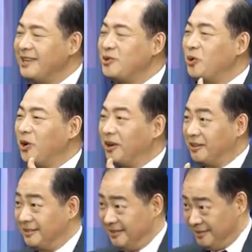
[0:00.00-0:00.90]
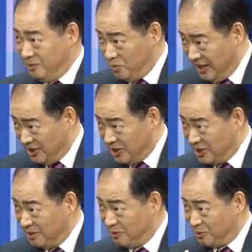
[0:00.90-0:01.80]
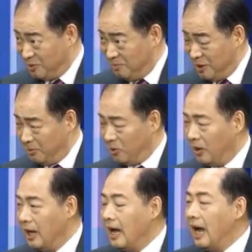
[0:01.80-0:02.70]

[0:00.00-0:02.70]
in your relationship to the people.